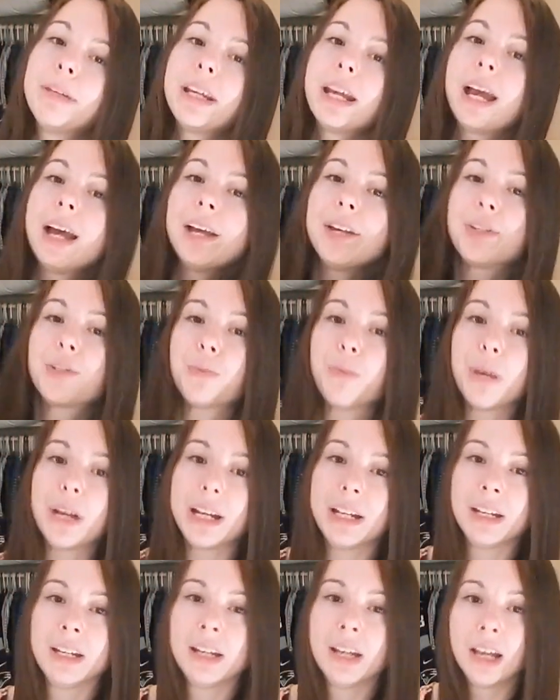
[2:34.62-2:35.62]
because
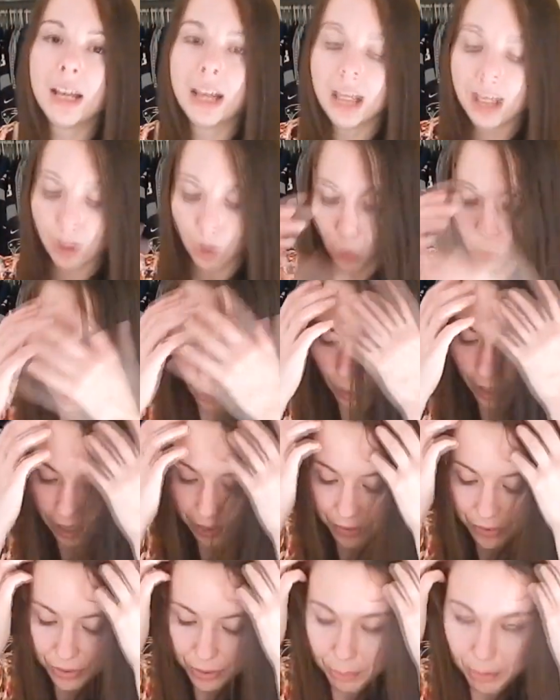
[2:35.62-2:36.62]
when
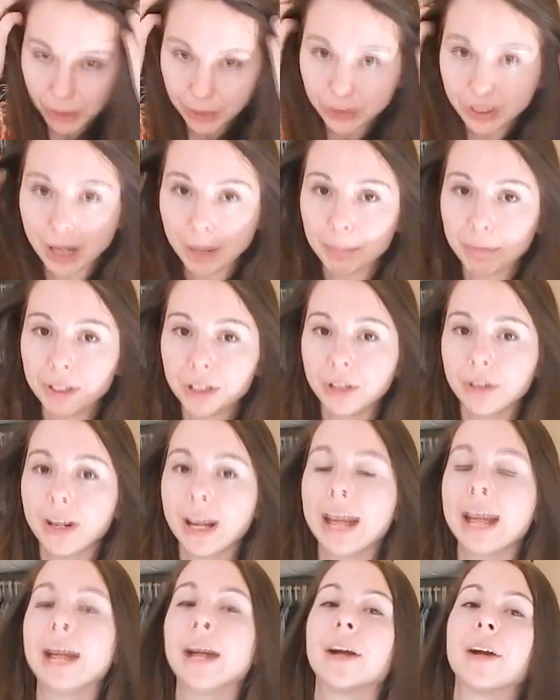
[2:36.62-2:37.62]
oils build up in
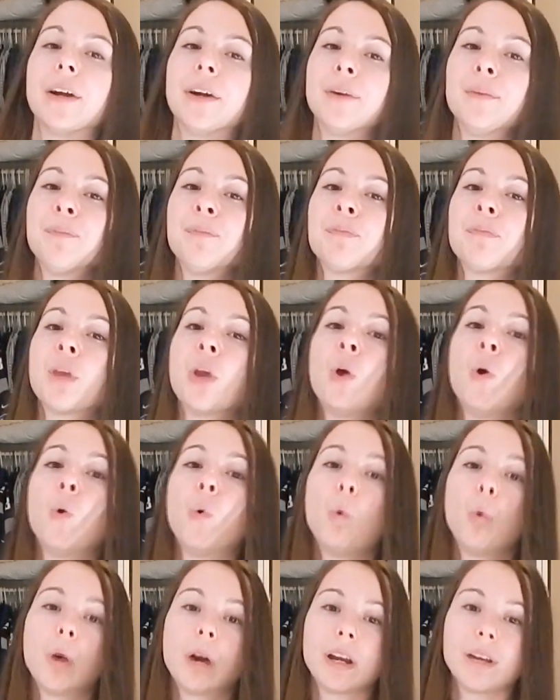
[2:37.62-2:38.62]
your hair,
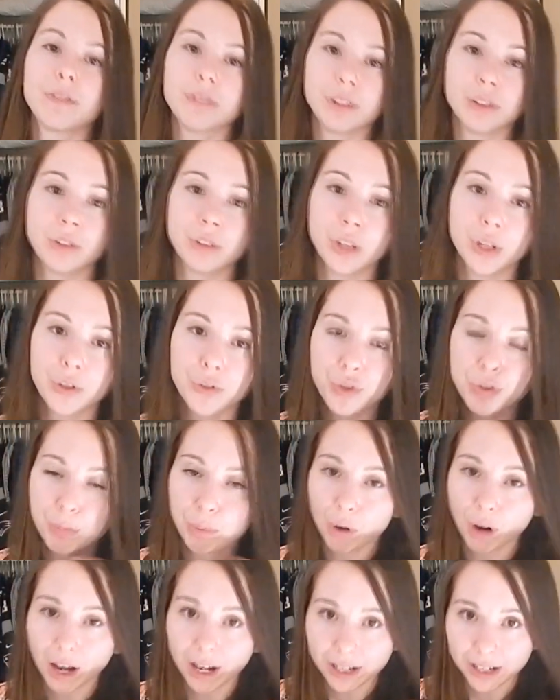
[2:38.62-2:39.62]
or if you use
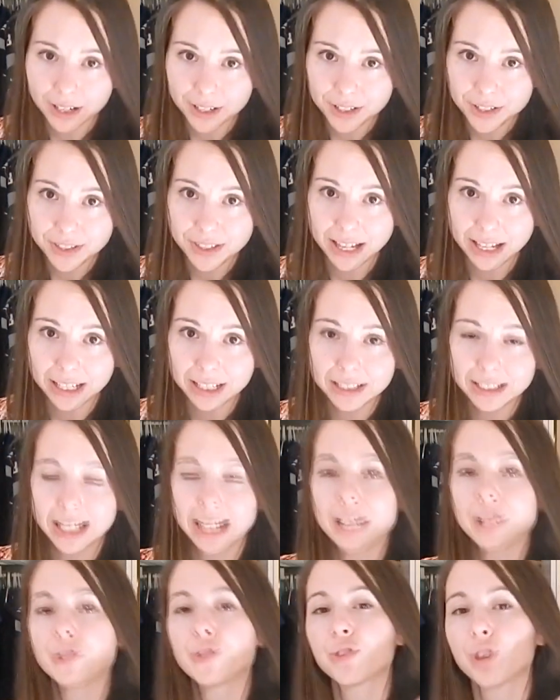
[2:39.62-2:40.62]
products that
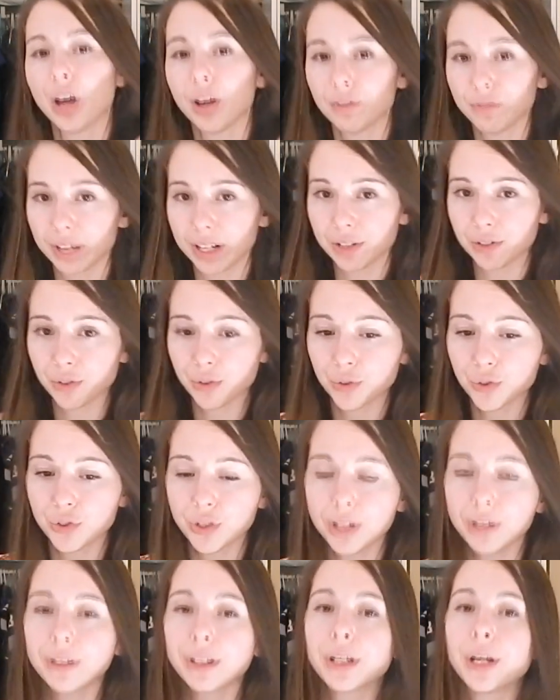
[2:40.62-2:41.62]
contain sulfates or
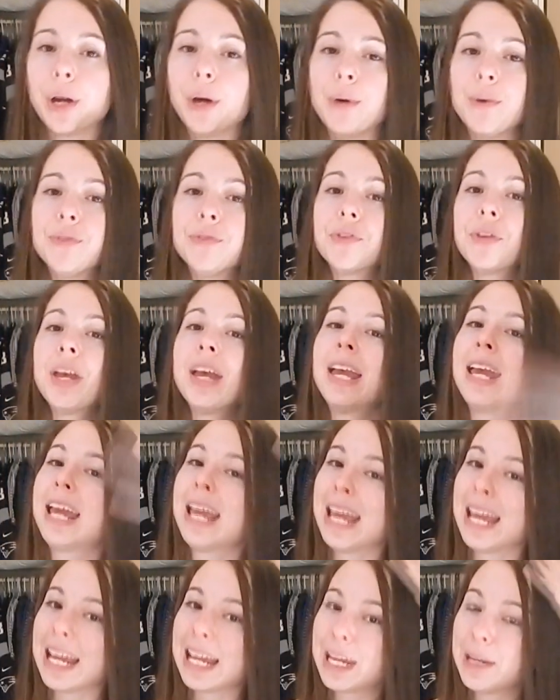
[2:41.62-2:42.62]
silicones,
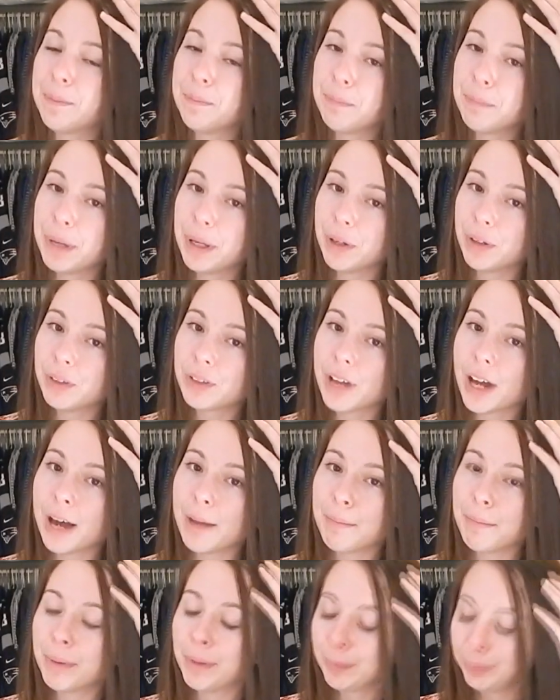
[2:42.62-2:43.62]
it can build
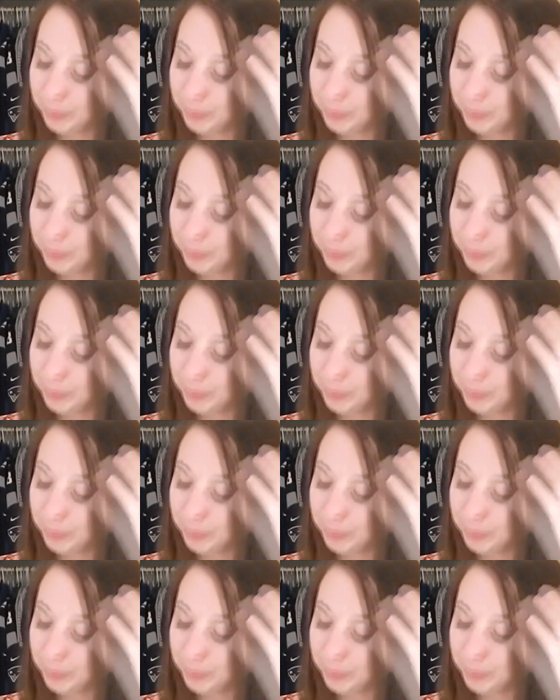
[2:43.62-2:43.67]
up.